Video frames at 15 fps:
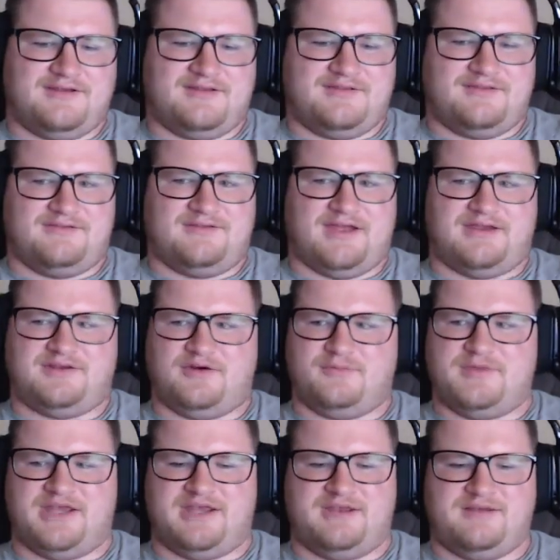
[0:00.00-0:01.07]
they told
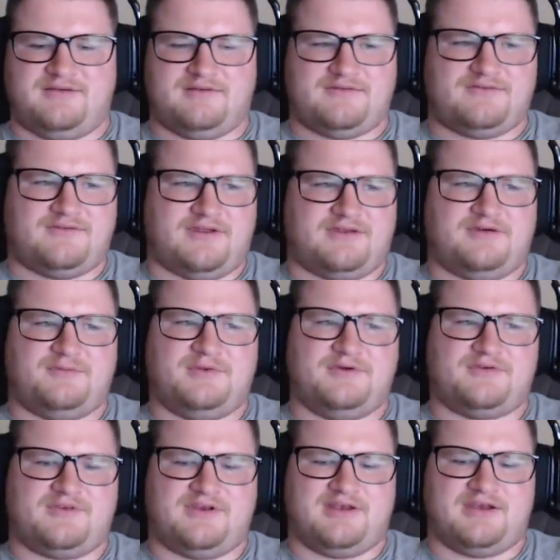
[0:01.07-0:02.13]
me it was
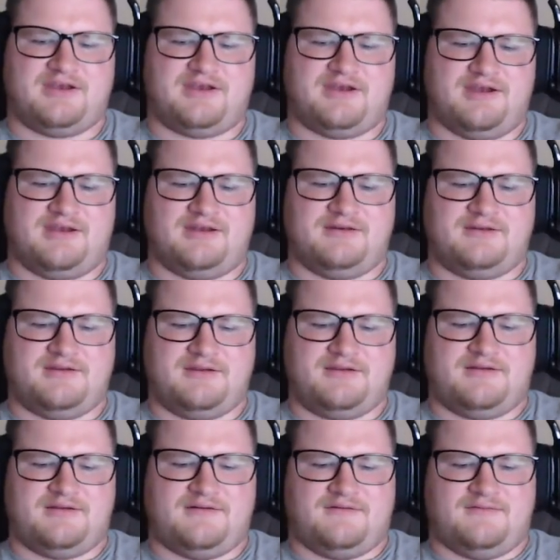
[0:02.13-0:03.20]
gonna get cut.
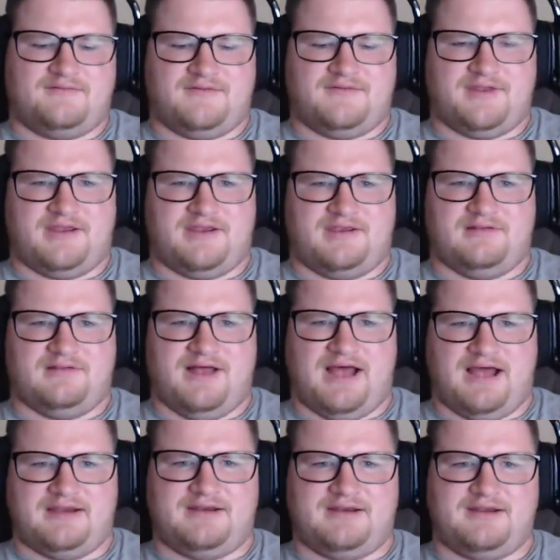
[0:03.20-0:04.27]
They
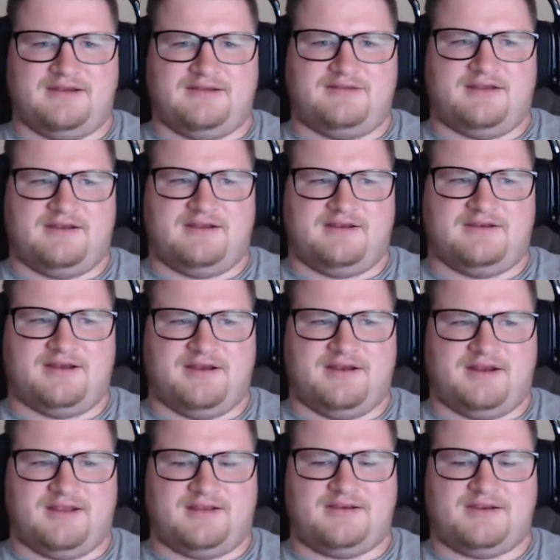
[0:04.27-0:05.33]
lied. They didn't cut
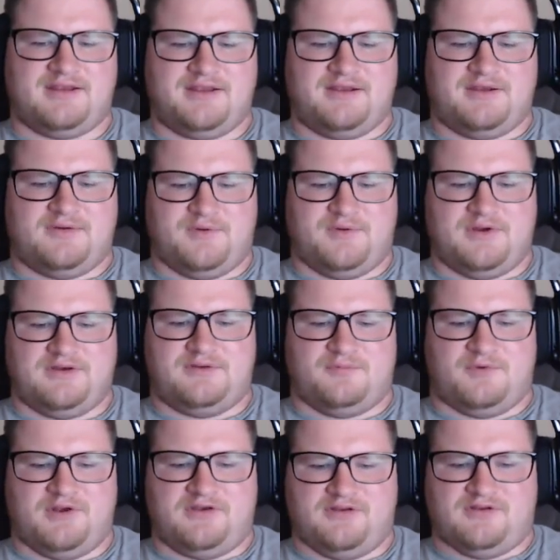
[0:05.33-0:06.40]
it.
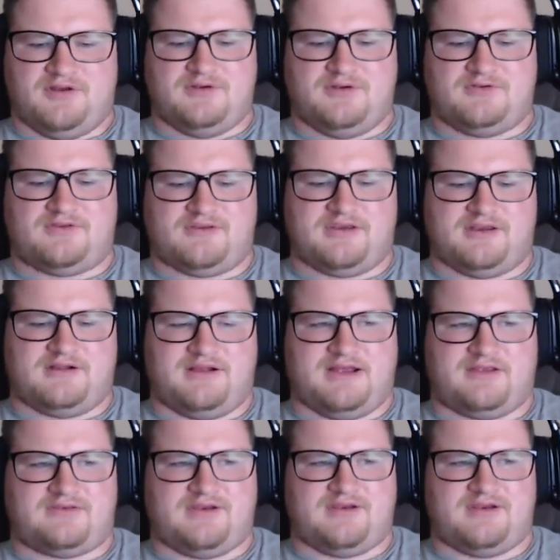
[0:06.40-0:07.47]
Went to Lowe's to get glass
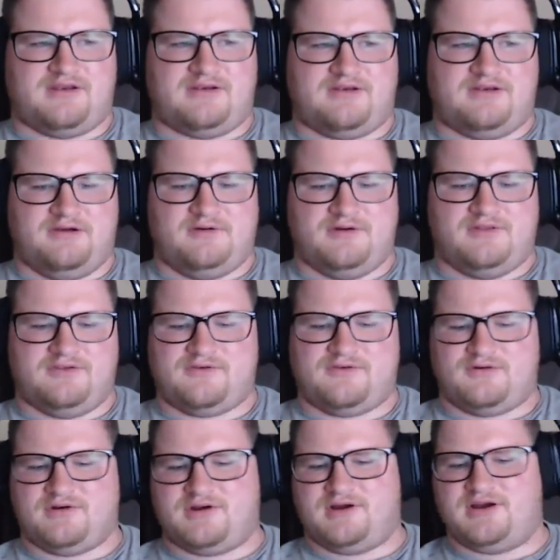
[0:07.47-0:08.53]
cut. No one in the store
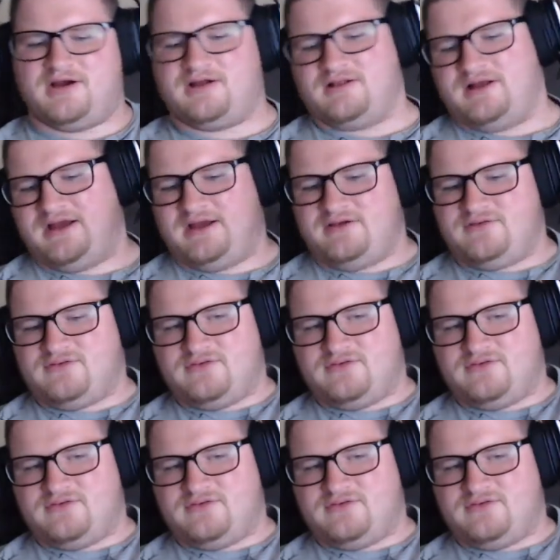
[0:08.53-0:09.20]
could cut glass.